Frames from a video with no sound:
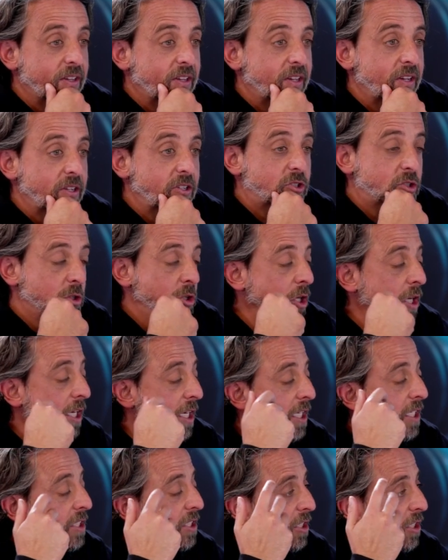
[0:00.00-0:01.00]
so it
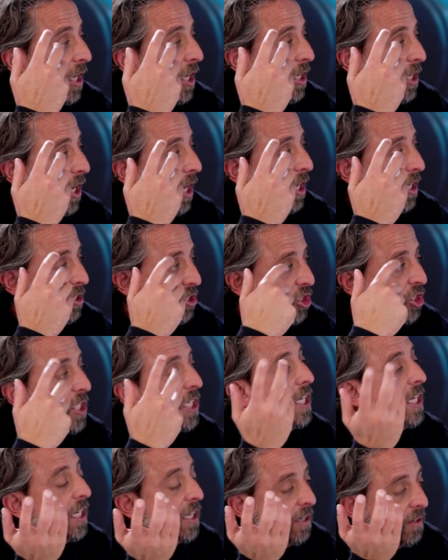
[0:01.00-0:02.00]
is a
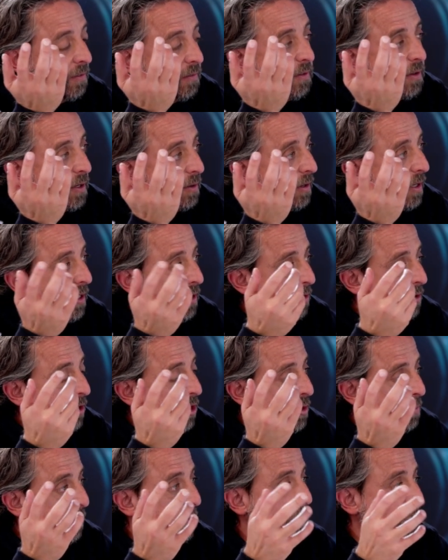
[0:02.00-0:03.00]
gene in your
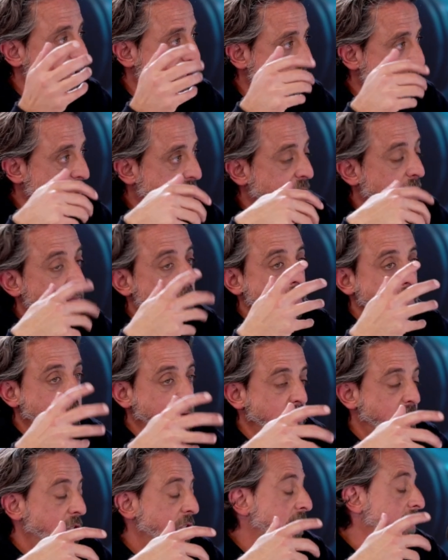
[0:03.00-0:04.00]
experience. Like some people
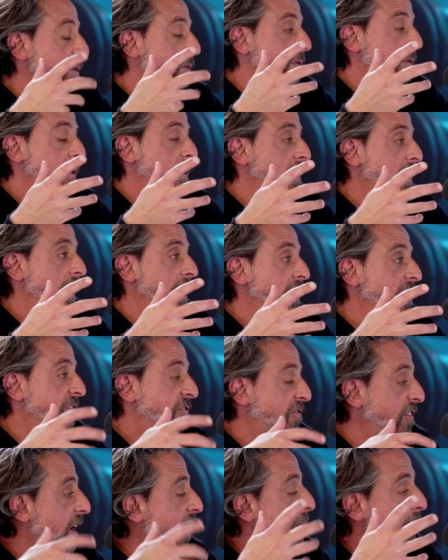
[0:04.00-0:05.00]
are just in the
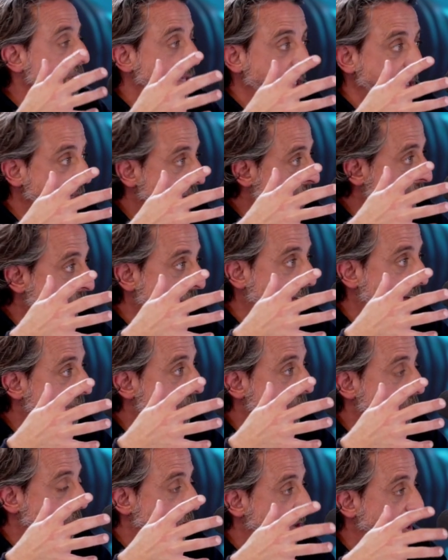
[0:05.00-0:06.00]
family, they have
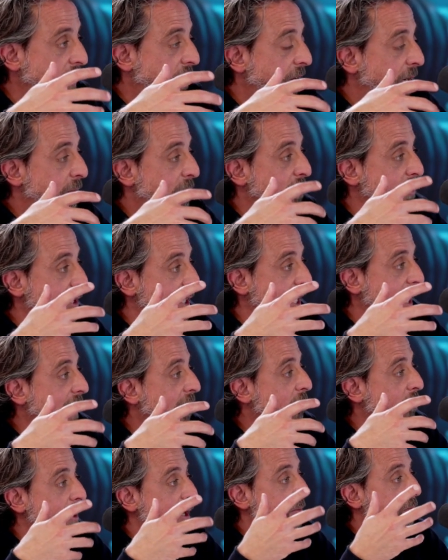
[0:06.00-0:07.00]
it where they're able to
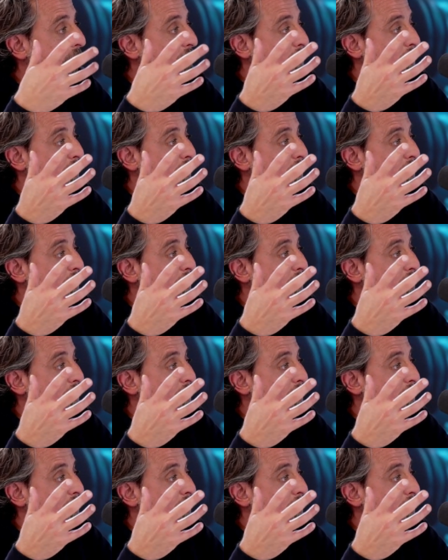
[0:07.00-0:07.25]
gain weight more.